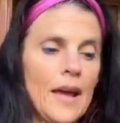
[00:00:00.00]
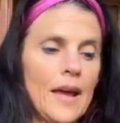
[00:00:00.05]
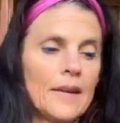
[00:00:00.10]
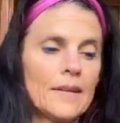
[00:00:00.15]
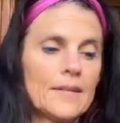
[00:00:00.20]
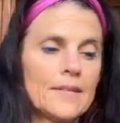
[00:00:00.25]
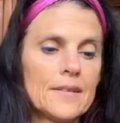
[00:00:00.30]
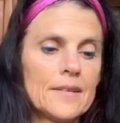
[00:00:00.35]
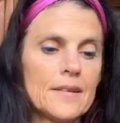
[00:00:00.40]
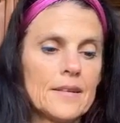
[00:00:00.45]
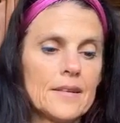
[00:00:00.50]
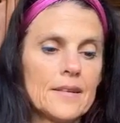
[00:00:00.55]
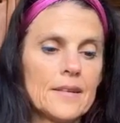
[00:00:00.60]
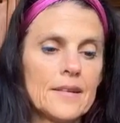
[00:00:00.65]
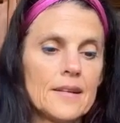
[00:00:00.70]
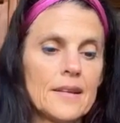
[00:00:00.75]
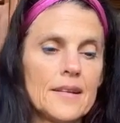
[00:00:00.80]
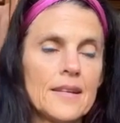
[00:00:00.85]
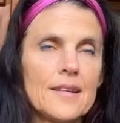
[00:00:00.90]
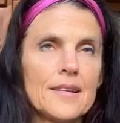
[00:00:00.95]
and
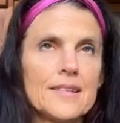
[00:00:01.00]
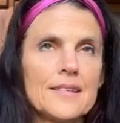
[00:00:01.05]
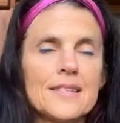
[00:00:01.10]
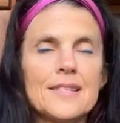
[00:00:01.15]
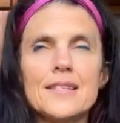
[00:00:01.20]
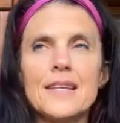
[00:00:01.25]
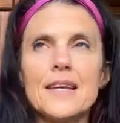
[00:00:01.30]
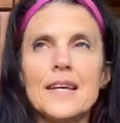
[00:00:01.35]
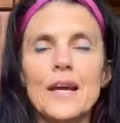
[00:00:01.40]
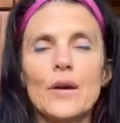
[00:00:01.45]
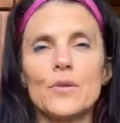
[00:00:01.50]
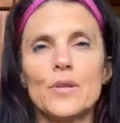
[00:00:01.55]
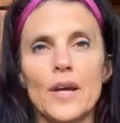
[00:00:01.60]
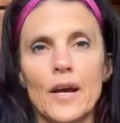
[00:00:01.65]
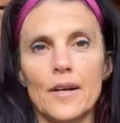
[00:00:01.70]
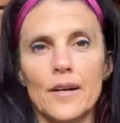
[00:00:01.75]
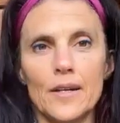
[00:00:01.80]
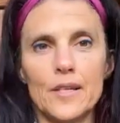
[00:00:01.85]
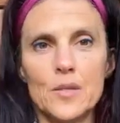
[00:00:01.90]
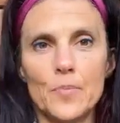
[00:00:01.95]
seek
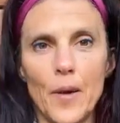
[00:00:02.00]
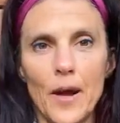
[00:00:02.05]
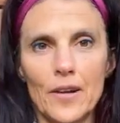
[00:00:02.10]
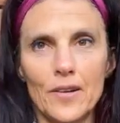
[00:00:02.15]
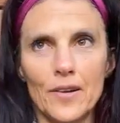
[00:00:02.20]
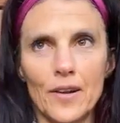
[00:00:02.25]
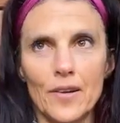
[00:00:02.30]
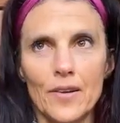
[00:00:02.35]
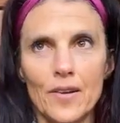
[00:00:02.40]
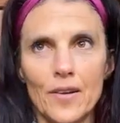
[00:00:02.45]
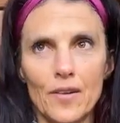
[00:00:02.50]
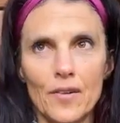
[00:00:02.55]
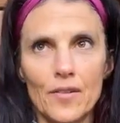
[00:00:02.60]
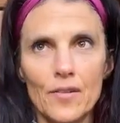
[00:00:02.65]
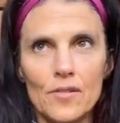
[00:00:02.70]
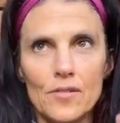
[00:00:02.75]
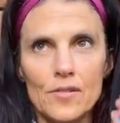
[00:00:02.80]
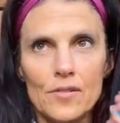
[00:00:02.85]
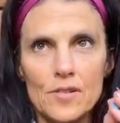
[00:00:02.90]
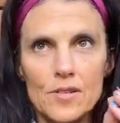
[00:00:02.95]
out the unexpected.
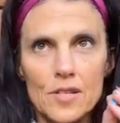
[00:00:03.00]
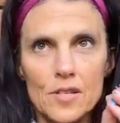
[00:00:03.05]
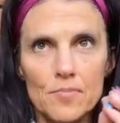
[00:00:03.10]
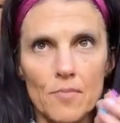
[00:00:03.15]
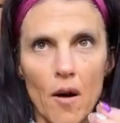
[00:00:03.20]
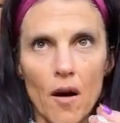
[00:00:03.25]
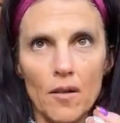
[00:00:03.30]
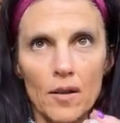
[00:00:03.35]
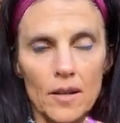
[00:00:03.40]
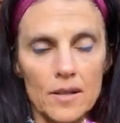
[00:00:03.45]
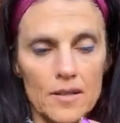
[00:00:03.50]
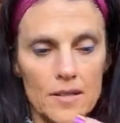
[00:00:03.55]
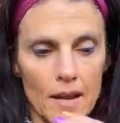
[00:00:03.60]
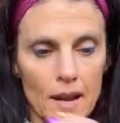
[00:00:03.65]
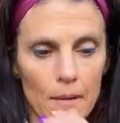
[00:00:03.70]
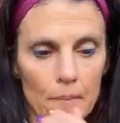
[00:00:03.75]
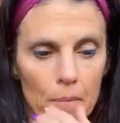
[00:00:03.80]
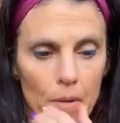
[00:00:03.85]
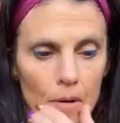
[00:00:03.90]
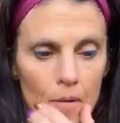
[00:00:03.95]
Small
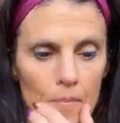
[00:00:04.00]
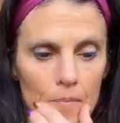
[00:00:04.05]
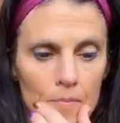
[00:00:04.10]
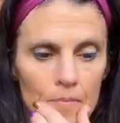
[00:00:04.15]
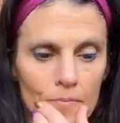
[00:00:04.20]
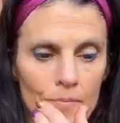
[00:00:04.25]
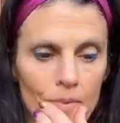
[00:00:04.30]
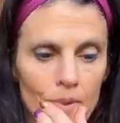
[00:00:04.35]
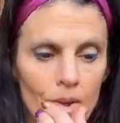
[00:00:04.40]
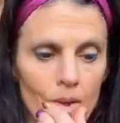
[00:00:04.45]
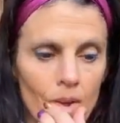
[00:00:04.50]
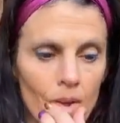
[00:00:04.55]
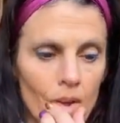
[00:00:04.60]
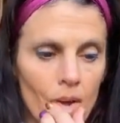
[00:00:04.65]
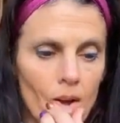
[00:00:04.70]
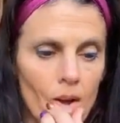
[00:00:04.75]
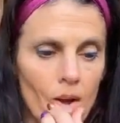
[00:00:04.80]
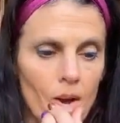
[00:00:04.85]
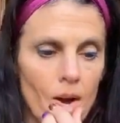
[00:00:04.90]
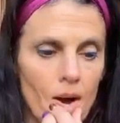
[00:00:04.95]
example.
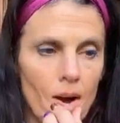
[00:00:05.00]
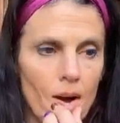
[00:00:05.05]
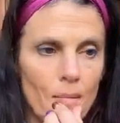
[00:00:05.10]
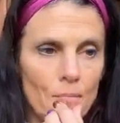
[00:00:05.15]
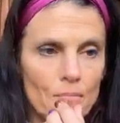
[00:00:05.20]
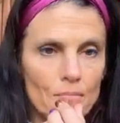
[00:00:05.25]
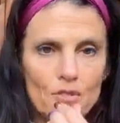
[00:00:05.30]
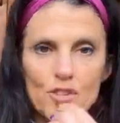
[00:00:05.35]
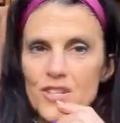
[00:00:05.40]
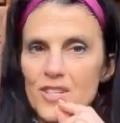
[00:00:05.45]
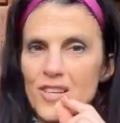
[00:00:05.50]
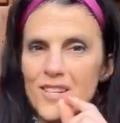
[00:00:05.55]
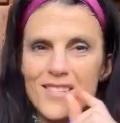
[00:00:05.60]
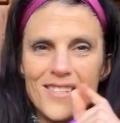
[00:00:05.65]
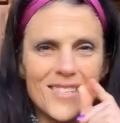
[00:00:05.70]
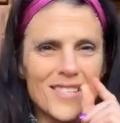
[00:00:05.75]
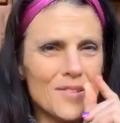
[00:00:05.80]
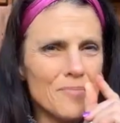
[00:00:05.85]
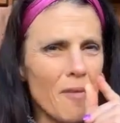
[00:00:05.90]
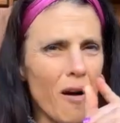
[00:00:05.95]
Just
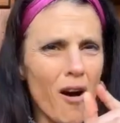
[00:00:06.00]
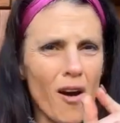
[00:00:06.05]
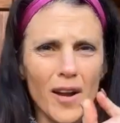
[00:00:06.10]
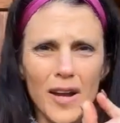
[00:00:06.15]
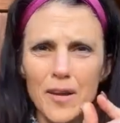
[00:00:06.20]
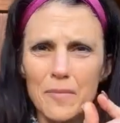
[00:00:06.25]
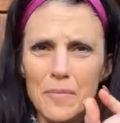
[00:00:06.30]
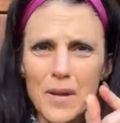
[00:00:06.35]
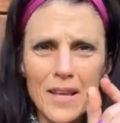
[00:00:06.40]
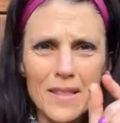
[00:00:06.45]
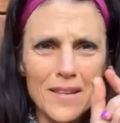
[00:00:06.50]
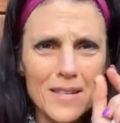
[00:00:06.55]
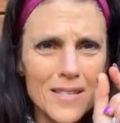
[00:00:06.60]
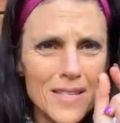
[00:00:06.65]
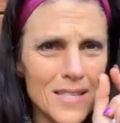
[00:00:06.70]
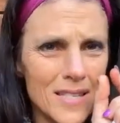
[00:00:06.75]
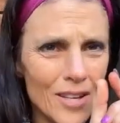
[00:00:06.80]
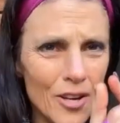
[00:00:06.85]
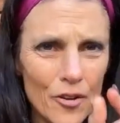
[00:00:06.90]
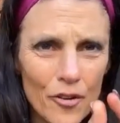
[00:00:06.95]
a small, can be in
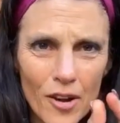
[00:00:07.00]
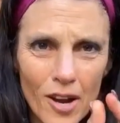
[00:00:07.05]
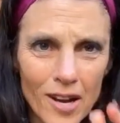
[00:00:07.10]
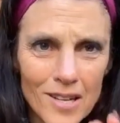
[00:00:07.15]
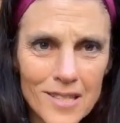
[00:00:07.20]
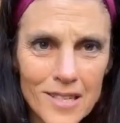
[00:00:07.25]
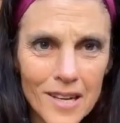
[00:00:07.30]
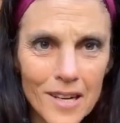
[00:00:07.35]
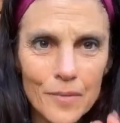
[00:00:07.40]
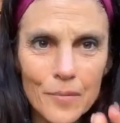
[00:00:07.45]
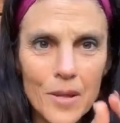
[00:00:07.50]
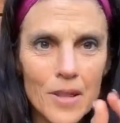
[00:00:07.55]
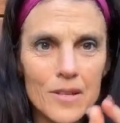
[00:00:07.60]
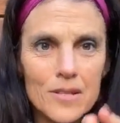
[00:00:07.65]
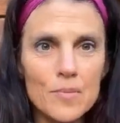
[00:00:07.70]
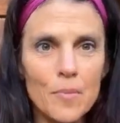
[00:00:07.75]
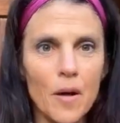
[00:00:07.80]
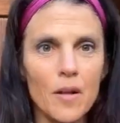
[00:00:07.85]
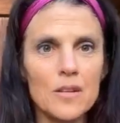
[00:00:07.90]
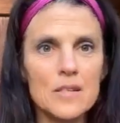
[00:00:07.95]
the curiosity can be
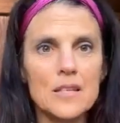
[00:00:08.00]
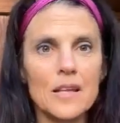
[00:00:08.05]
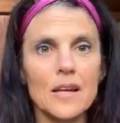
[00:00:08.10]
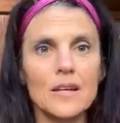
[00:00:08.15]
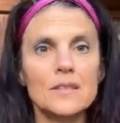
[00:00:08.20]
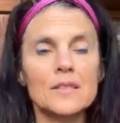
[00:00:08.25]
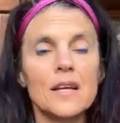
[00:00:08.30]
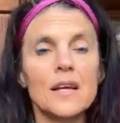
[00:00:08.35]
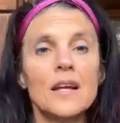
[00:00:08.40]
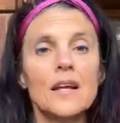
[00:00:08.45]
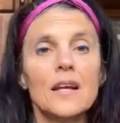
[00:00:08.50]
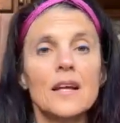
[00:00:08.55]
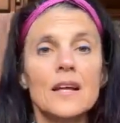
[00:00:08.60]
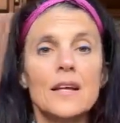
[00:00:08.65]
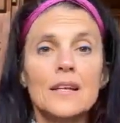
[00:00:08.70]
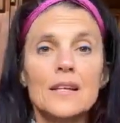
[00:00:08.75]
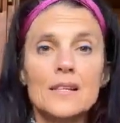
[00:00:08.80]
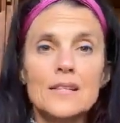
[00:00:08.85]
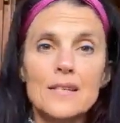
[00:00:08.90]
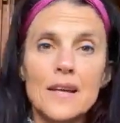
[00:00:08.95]
in the smallest thing.
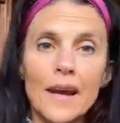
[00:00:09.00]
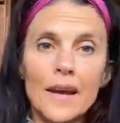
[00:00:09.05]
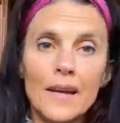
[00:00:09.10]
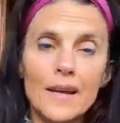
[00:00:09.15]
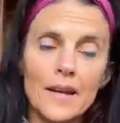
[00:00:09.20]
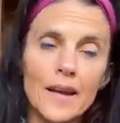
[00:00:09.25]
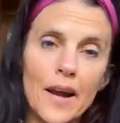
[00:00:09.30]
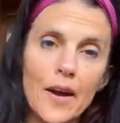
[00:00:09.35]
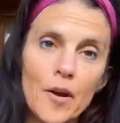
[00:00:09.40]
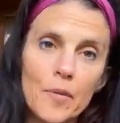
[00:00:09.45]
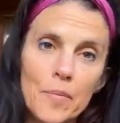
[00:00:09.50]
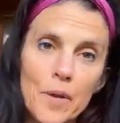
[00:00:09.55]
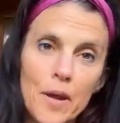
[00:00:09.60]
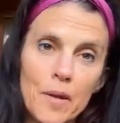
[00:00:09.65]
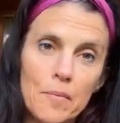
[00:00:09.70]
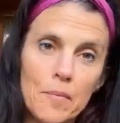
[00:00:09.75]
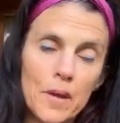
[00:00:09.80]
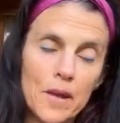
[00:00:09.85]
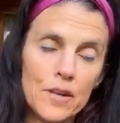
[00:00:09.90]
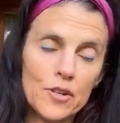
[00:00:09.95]
Staying in an
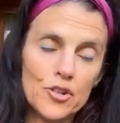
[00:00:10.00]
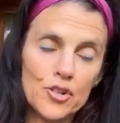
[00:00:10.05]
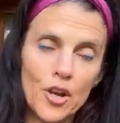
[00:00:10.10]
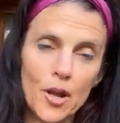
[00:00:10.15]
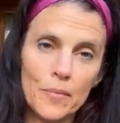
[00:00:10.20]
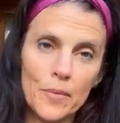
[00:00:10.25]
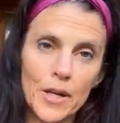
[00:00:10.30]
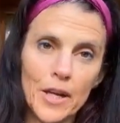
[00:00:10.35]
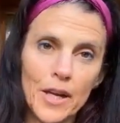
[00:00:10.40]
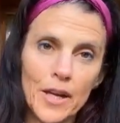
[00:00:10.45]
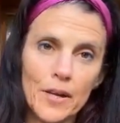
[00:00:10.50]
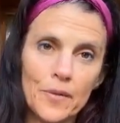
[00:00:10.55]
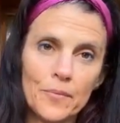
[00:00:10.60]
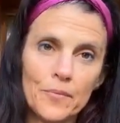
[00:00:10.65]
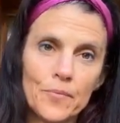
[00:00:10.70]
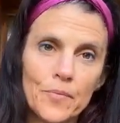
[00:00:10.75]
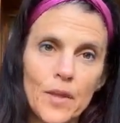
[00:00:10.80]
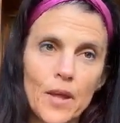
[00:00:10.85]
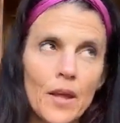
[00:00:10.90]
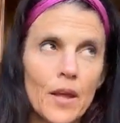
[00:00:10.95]
Airbnb in
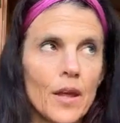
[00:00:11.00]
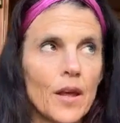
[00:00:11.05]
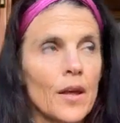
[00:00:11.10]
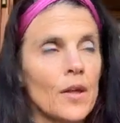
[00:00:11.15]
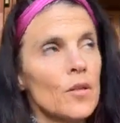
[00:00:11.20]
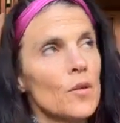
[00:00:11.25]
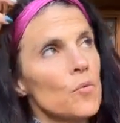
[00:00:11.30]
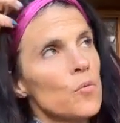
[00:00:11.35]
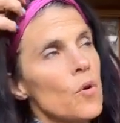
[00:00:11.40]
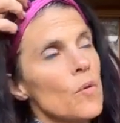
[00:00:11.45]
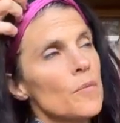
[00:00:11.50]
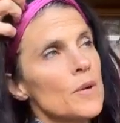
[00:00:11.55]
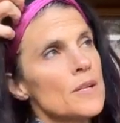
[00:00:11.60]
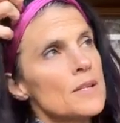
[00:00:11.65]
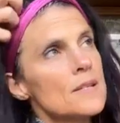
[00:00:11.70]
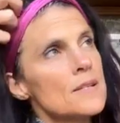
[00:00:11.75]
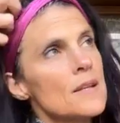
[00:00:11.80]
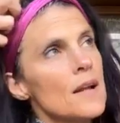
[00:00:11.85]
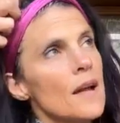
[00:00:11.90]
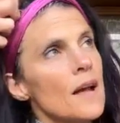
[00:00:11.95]
Chamonix, the
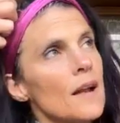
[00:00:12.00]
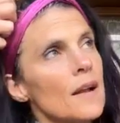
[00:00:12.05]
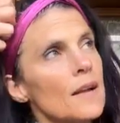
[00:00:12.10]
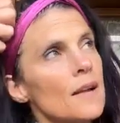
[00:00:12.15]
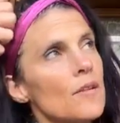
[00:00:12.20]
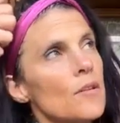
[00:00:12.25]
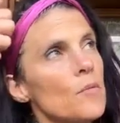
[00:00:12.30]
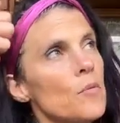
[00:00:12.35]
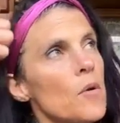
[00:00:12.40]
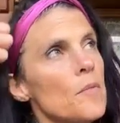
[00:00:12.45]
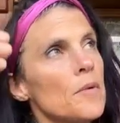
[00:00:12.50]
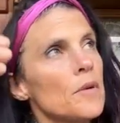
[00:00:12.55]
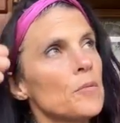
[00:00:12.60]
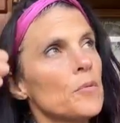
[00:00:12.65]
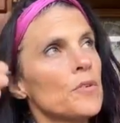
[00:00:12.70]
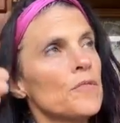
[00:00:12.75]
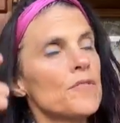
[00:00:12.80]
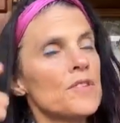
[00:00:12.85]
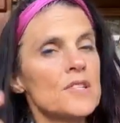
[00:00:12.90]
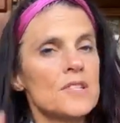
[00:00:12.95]
woman said the
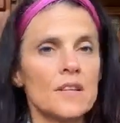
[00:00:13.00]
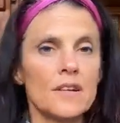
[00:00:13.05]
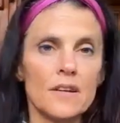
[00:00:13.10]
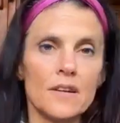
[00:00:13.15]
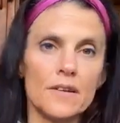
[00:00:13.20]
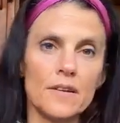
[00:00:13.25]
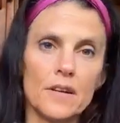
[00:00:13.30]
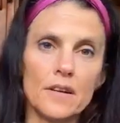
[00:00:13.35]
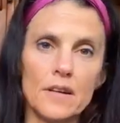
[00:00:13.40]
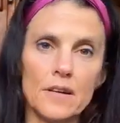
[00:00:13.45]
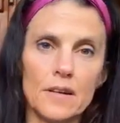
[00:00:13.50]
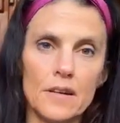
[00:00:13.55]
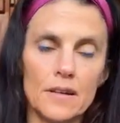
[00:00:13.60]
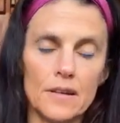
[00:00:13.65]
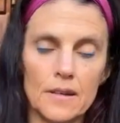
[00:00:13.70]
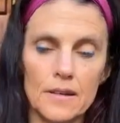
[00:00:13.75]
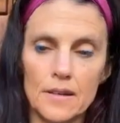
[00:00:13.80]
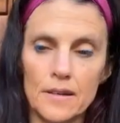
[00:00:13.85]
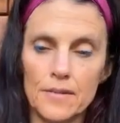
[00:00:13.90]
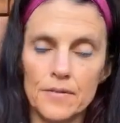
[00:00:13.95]
woman would visit a
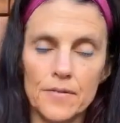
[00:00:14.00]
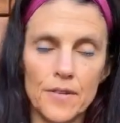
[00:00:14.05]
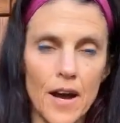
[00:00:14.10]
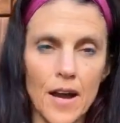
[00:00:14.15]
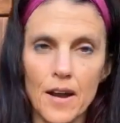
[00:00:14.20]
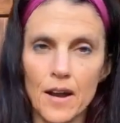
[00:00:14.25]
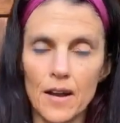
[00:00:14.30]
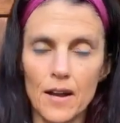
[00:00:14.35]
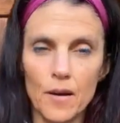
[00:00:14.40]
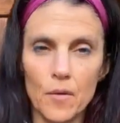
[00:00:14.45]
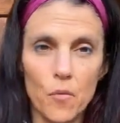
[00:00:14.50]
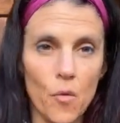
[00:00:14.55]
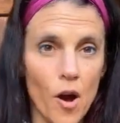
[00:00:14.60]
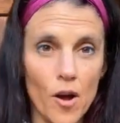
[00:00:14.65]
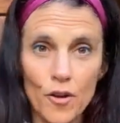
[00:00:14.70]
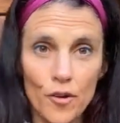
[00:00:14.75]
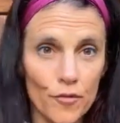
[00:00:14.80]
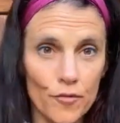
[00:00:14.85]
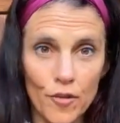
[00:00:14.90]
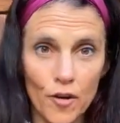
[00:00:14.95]

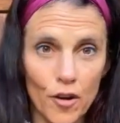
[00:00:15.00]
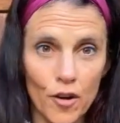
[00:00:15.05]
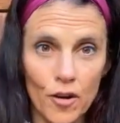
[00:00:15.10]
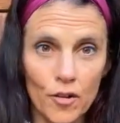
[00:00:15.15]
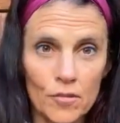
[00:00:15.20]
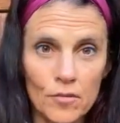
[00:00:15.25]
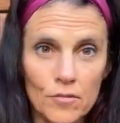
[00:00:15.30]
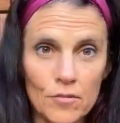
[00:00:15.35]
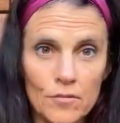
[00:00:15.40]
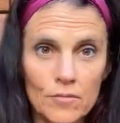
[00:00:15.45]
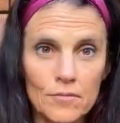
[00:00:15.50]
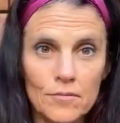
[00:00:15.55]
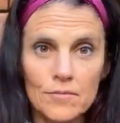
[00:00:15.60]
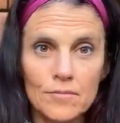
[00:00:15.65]
waterfall